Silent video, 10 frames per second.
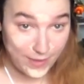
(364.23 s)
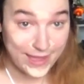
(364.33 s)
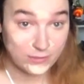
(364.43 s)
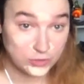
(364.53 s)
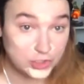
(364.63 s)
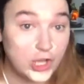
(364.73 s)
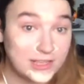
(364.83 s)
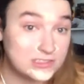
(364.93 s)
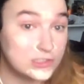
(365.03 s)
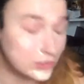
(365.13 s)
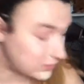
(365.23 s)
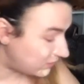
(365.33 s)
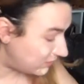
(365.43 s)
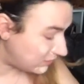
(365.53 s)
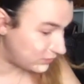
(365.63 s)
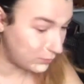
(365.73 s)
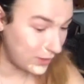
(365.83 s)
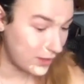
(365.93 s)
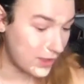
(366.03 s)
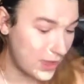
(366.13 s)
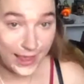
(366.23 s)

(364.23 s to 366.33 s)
I just learned this this week.